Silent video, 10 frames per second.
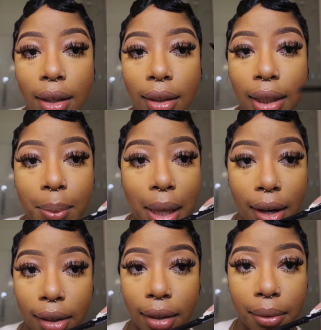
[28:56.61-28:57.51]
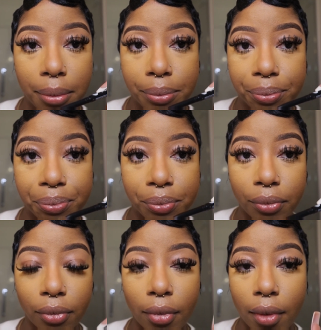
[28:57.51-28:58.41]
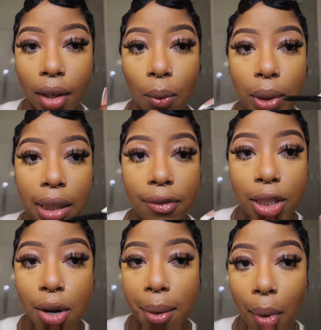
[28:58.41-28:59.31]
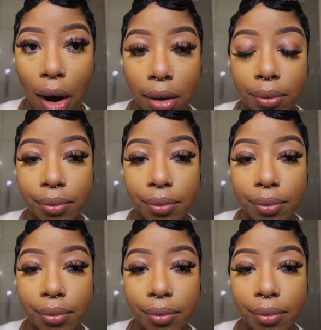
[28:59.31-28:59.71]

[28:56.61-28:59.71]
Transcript: lip liner. We love a dark brown.